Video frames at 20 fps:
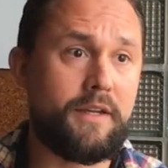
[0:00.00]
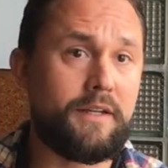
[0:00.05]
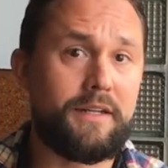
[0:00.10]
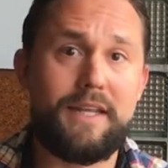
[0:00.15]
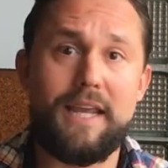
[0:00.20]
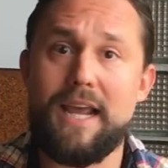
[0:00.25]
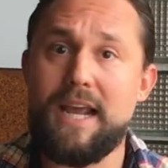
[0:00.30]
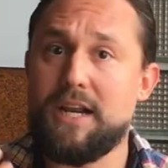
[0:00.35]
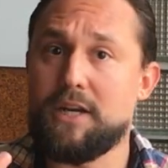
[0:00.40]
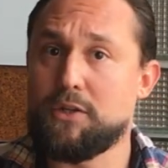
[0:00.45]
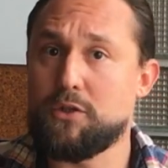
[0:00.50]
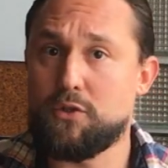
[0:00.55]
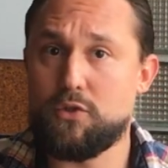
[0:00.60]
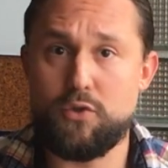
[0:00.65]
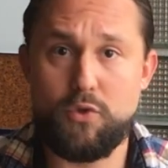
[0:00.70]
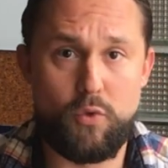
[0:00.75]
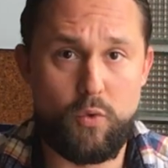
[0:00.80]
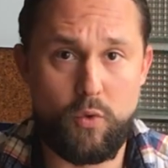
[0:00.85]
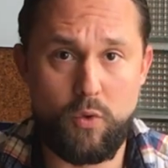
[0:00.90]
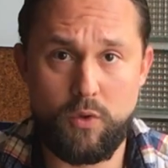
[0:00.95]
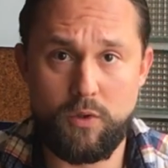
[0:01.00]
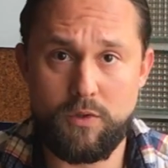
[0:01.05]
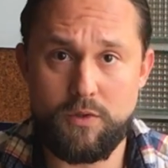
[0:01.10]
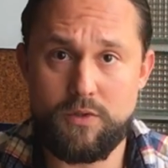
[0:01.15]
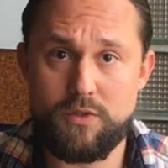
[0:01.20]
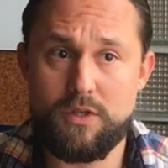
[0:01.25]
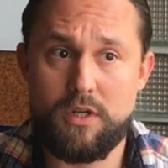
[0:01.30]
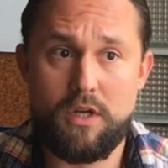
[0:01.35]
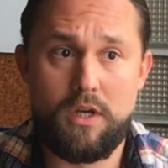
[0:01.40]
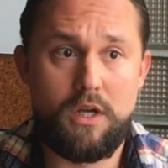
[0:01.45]
and cadence
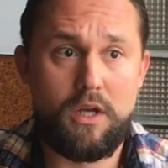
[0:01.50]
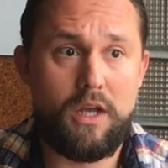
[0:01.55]
tools.